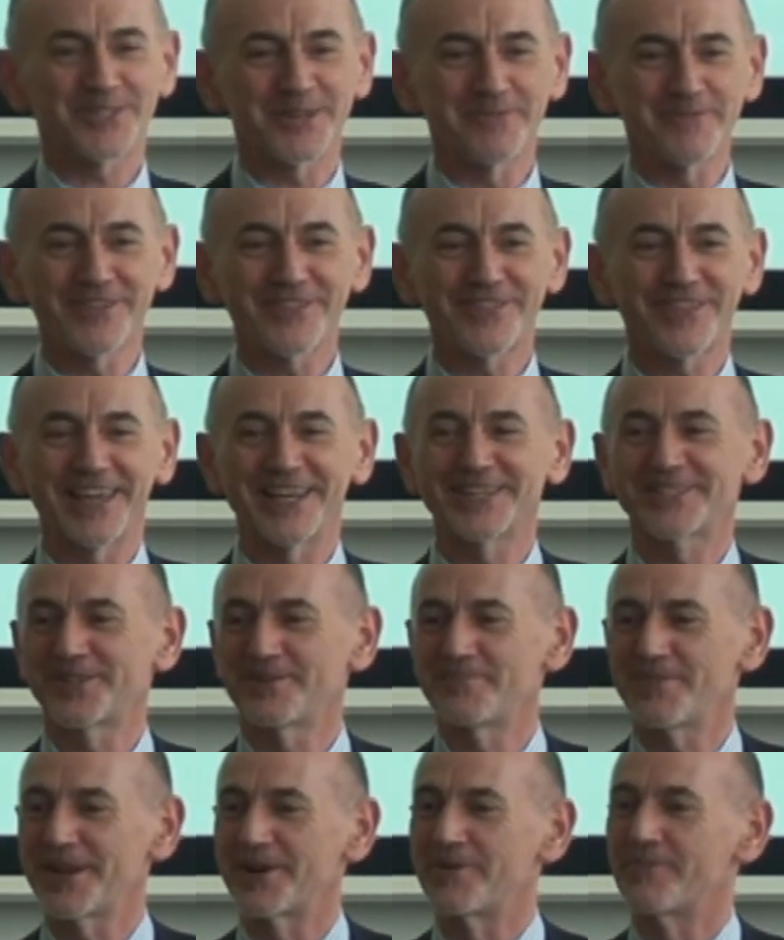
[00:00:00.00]
Some of the things
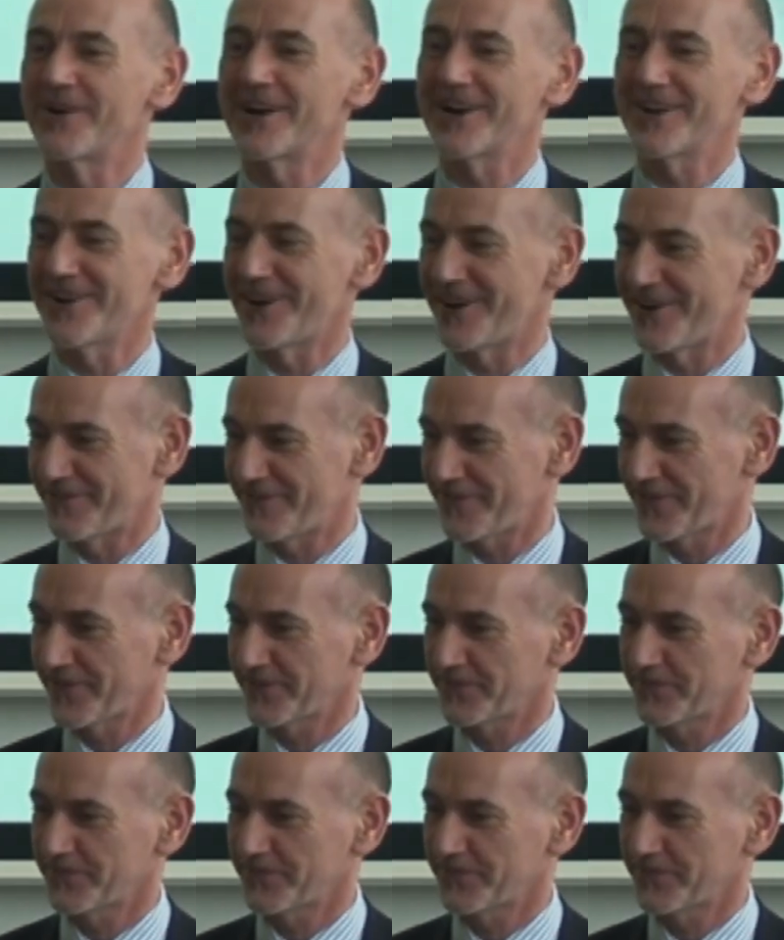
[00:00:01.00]
to be aware of.